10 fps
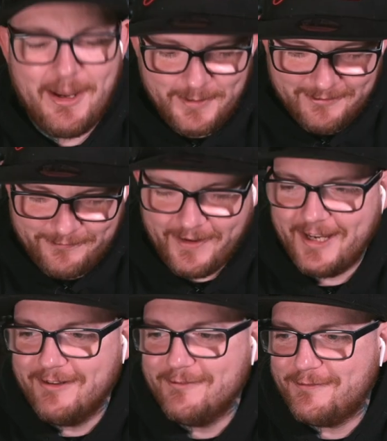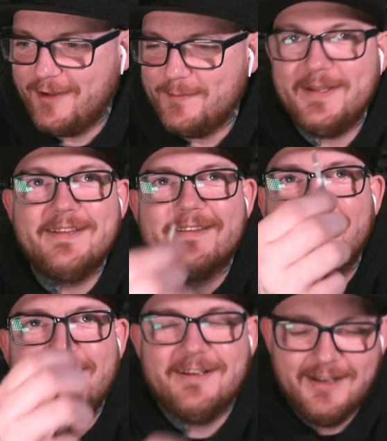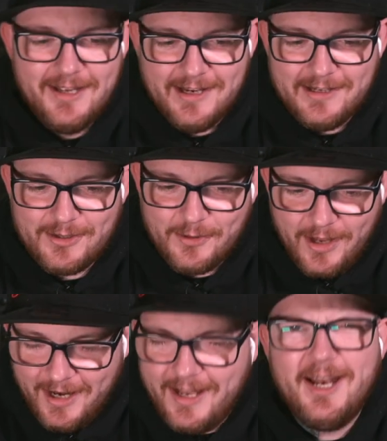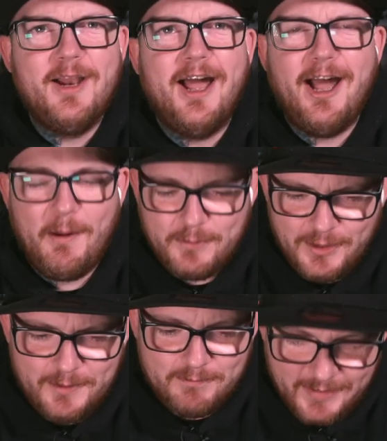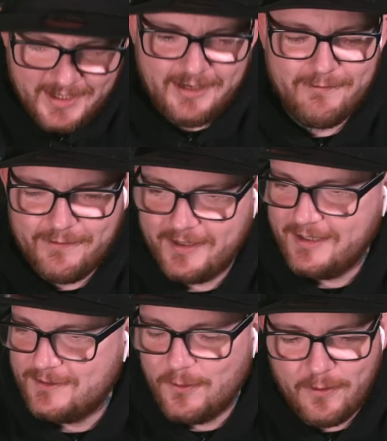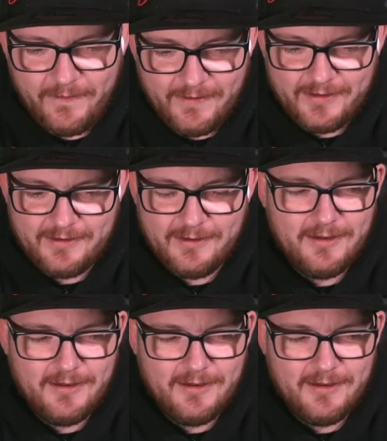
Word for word: I've been fucking filming the needle. Do you know a little absolutely minging fucking story, right?